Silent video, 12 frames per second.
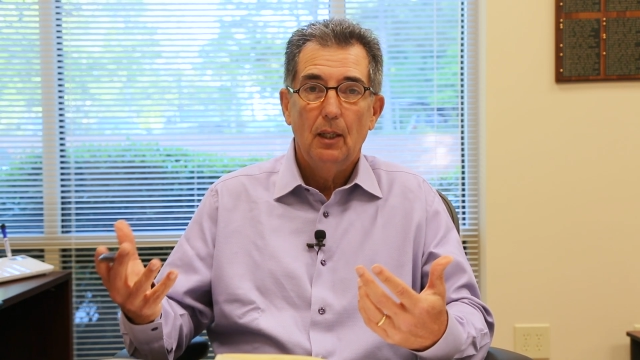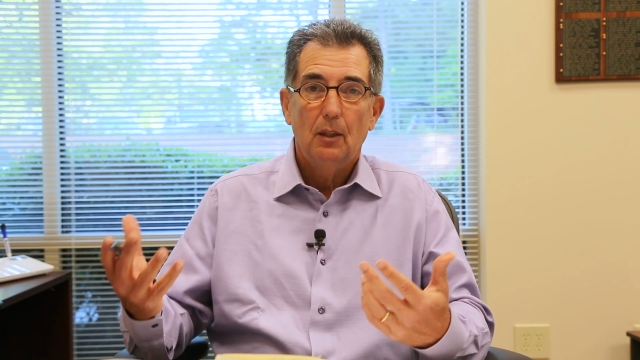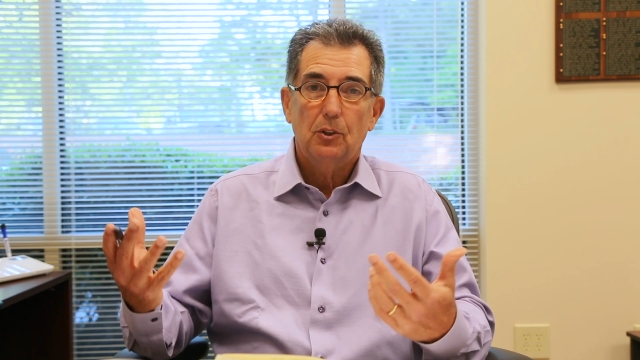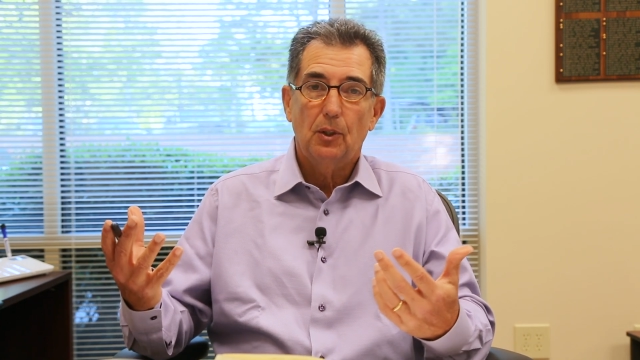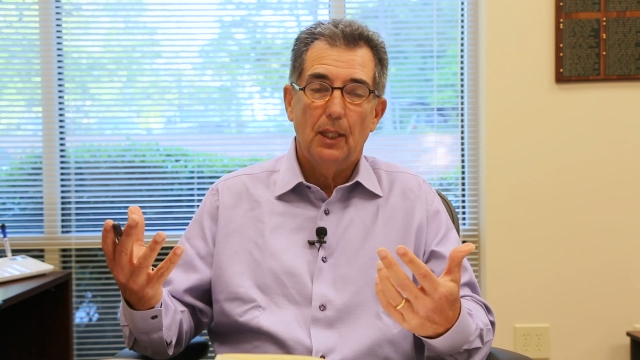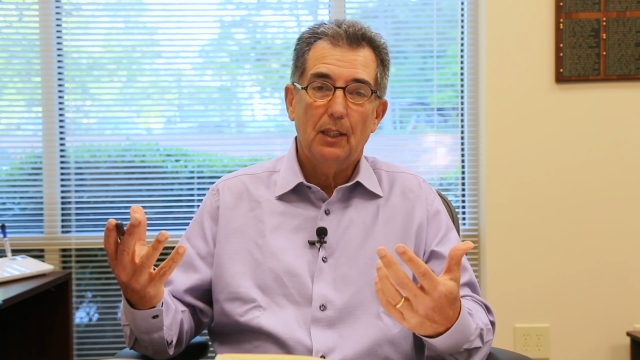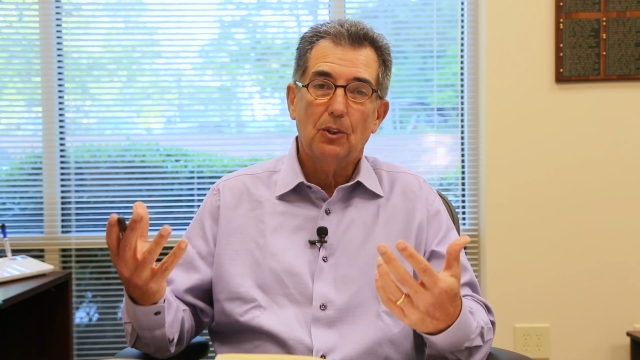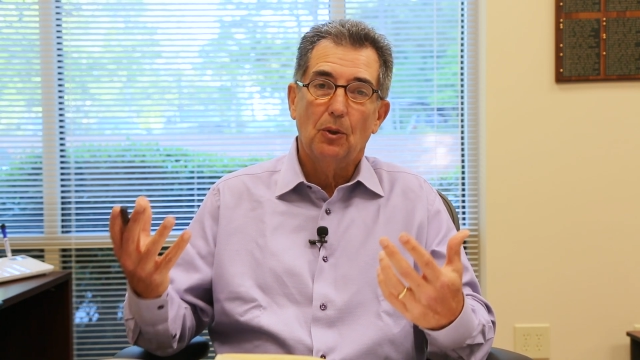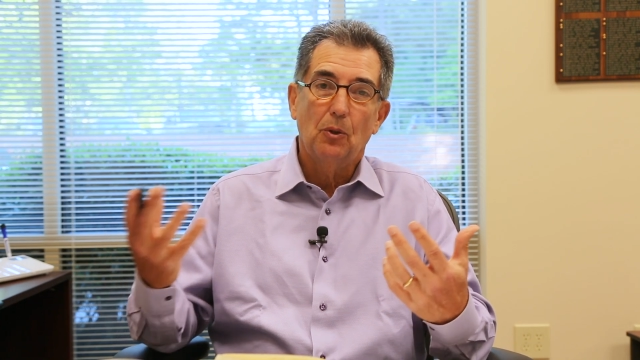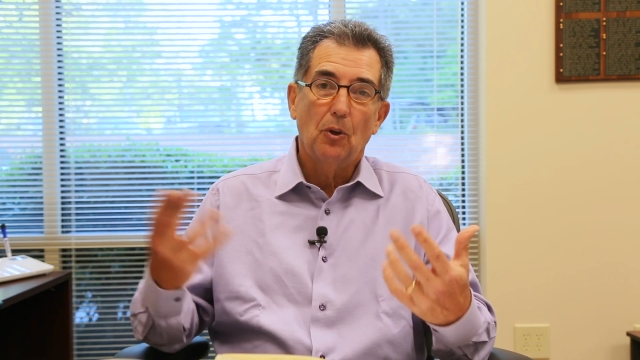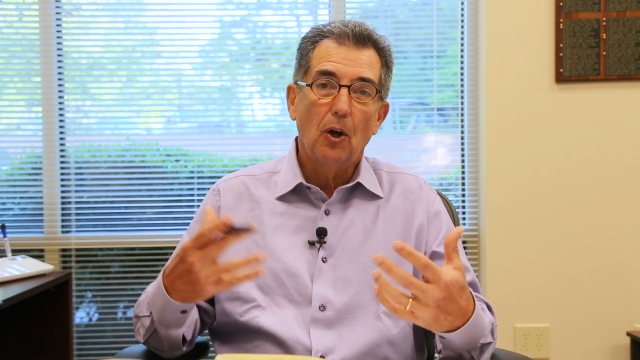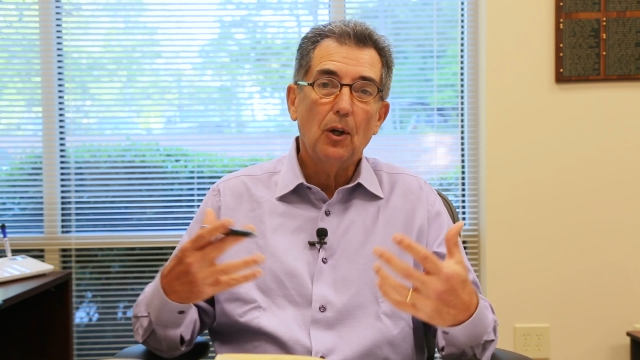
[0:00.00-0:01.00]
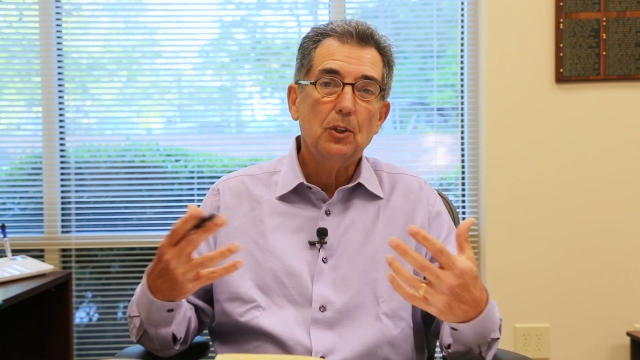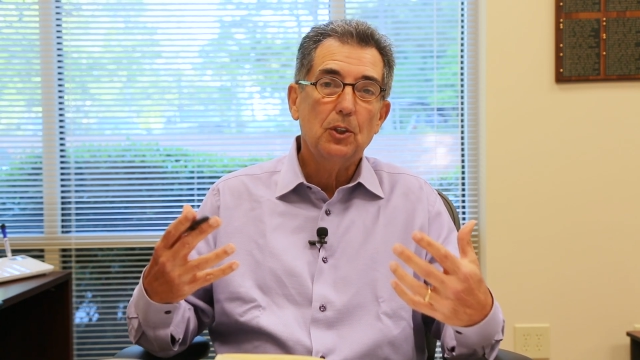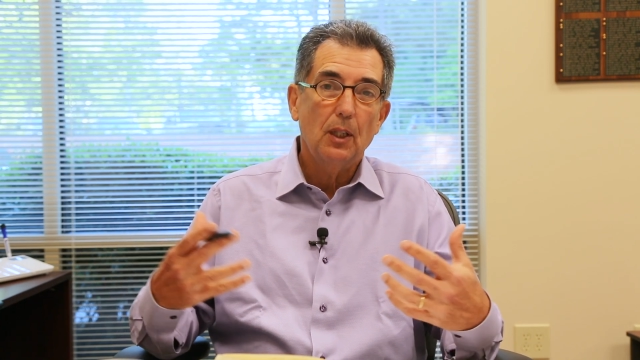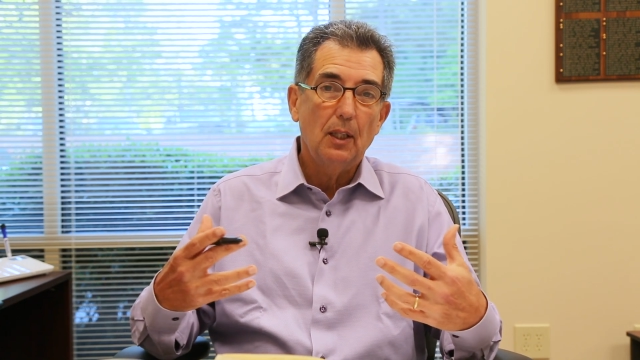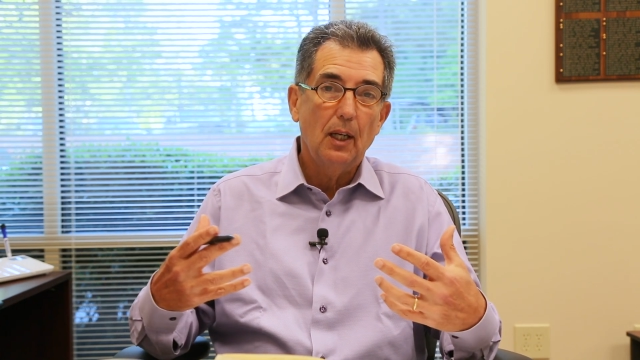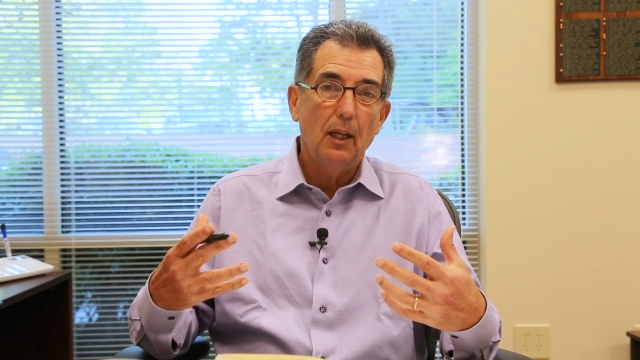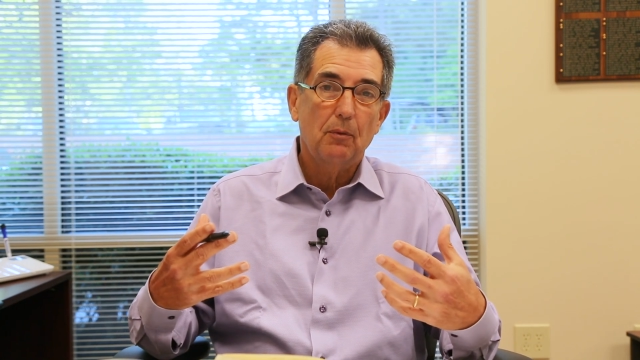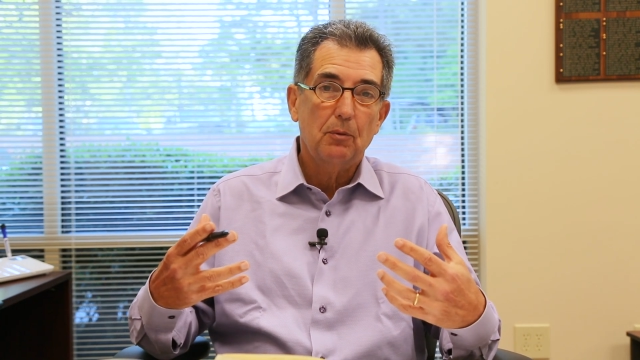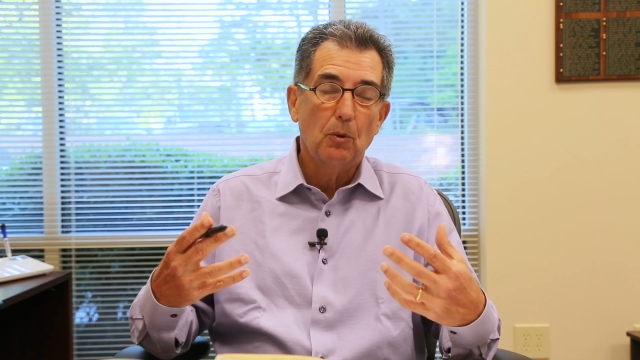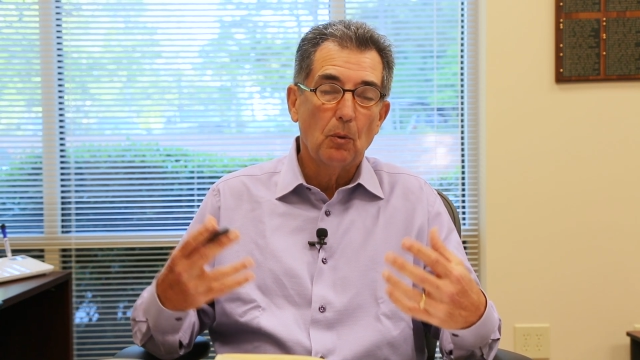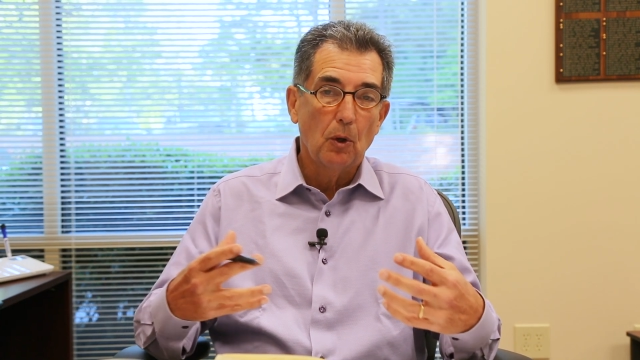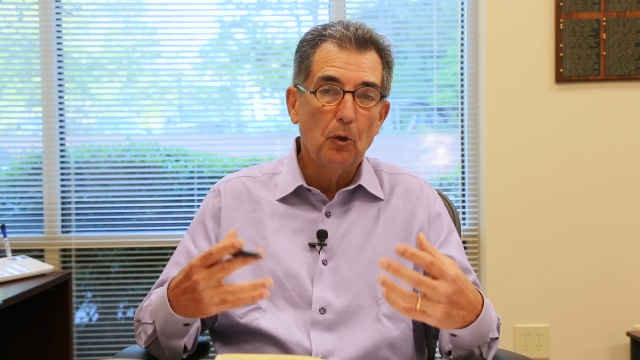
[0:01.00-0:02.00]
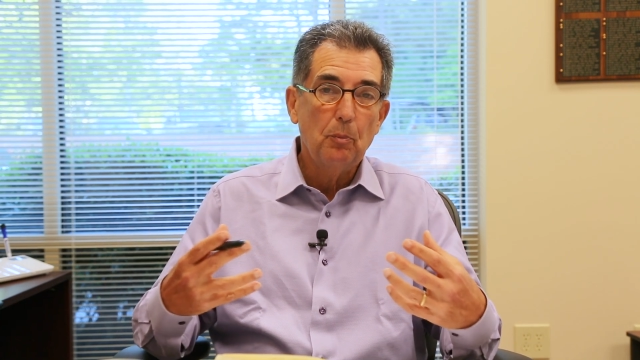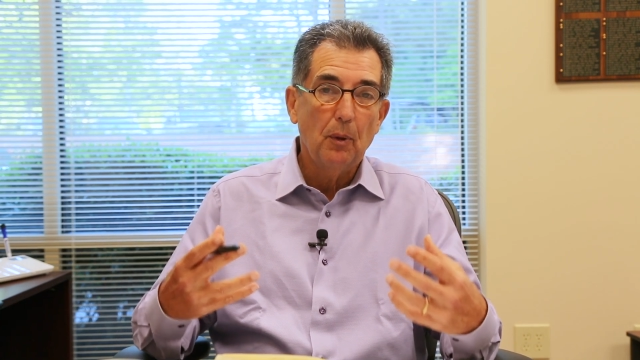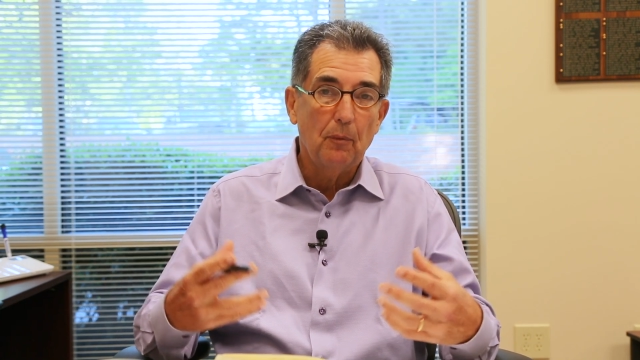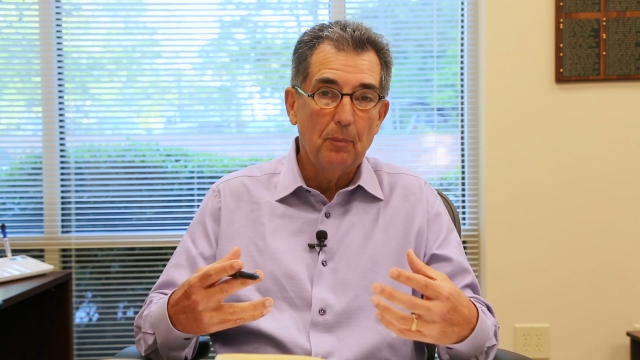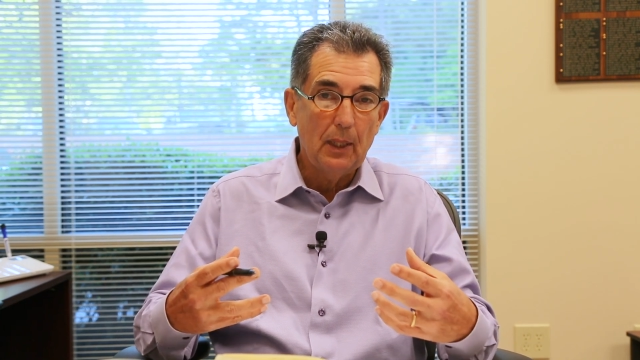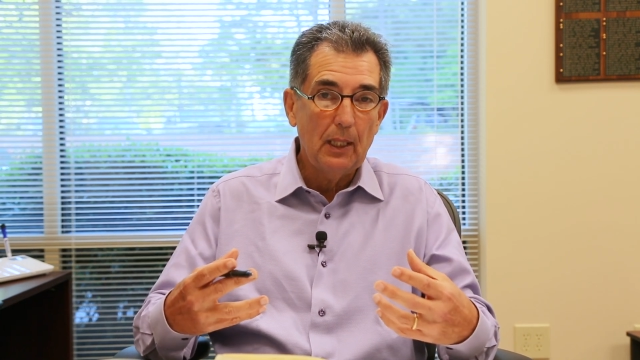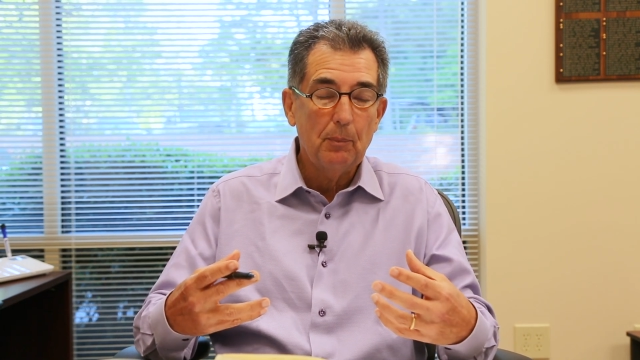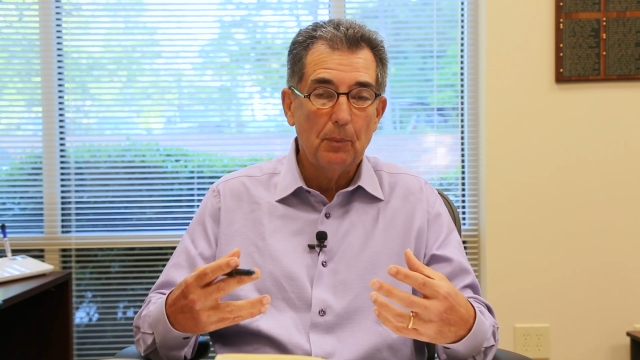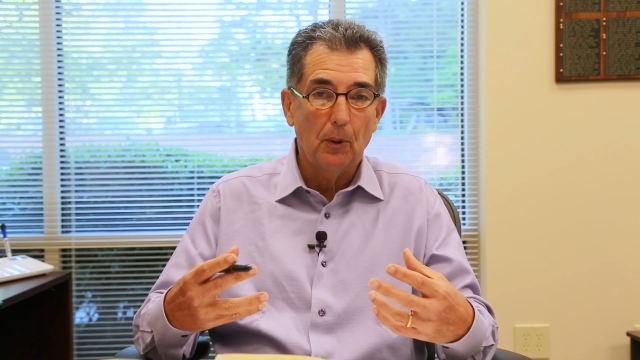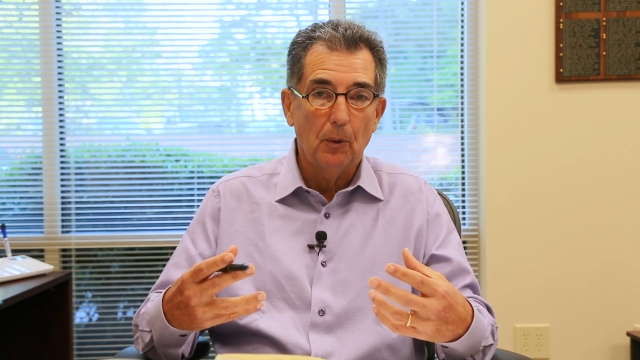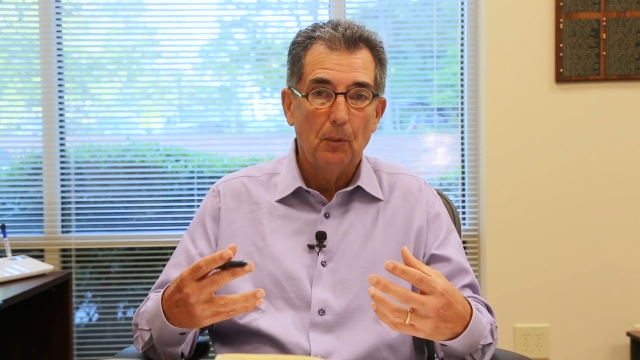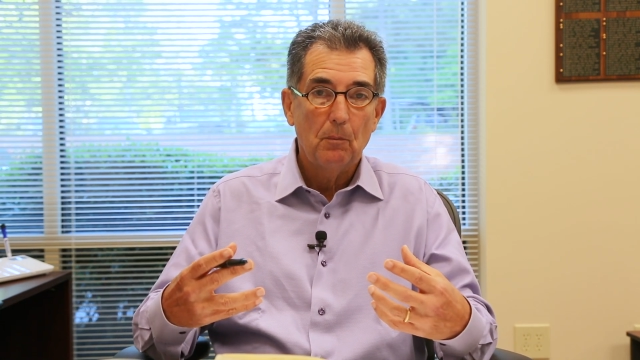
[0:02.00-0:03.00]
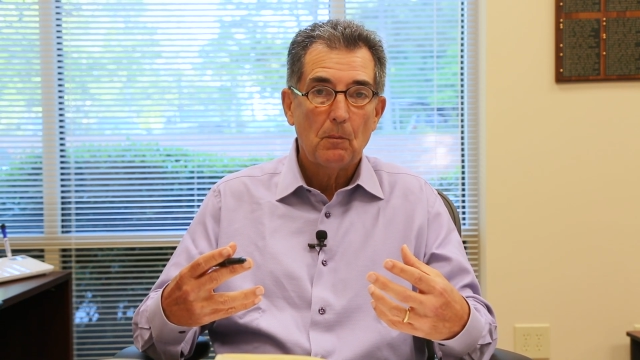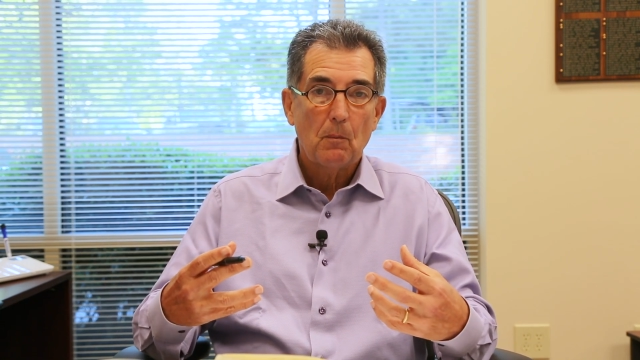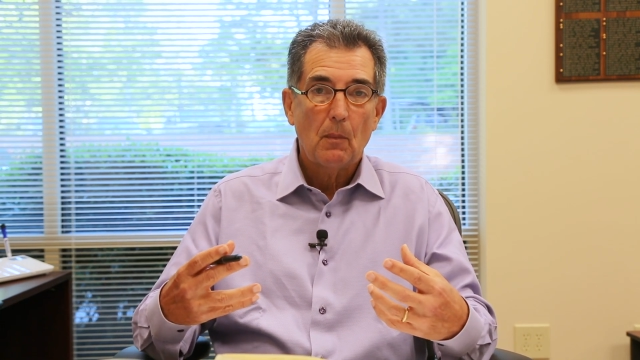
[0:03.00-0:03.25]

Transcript: so that's a large enough group of people